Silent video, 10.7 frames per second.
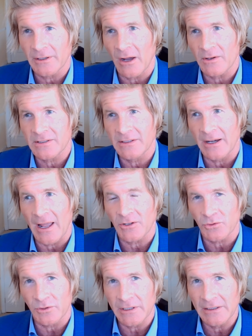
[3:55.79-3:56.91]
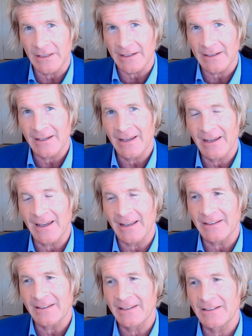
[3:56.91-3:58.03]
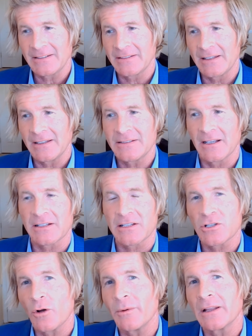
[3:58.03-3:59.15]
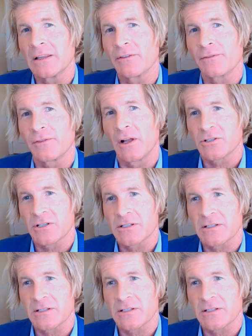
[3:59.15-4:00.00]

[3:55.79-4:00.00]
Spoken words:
Now he's into natural healing, and he's done so many liver flushes.